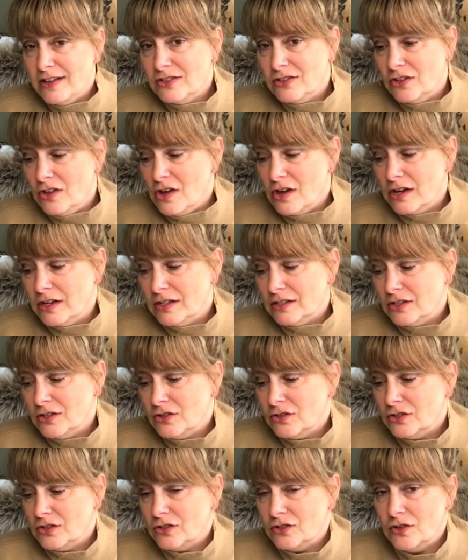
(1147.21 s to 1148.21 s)
as long as
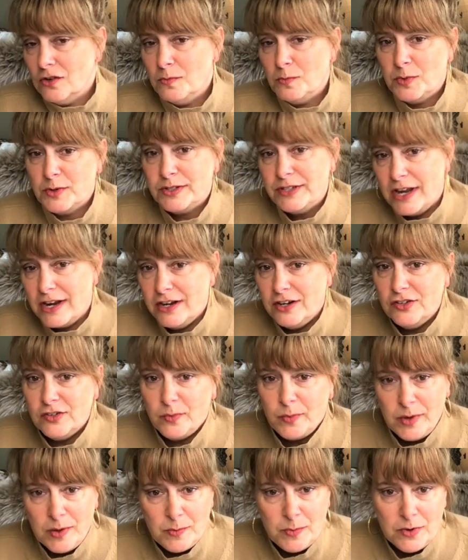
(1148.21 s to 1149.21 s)
there's a certain percentage
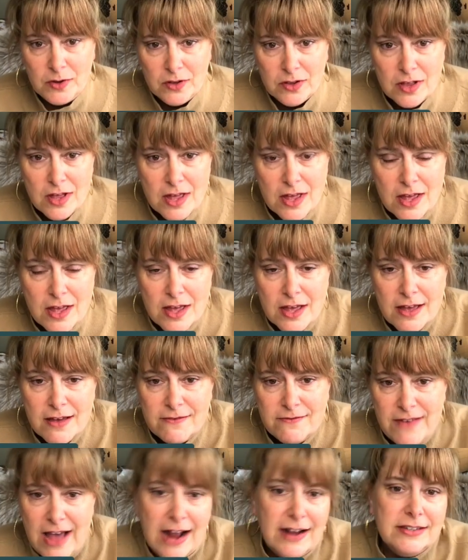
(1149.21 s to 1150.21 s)
of people
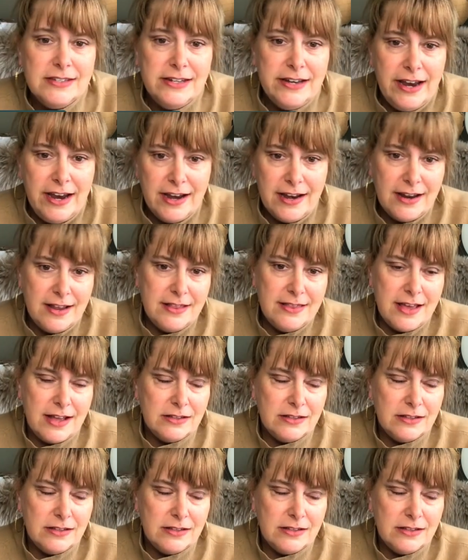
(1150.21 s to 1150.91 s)
vaccinated.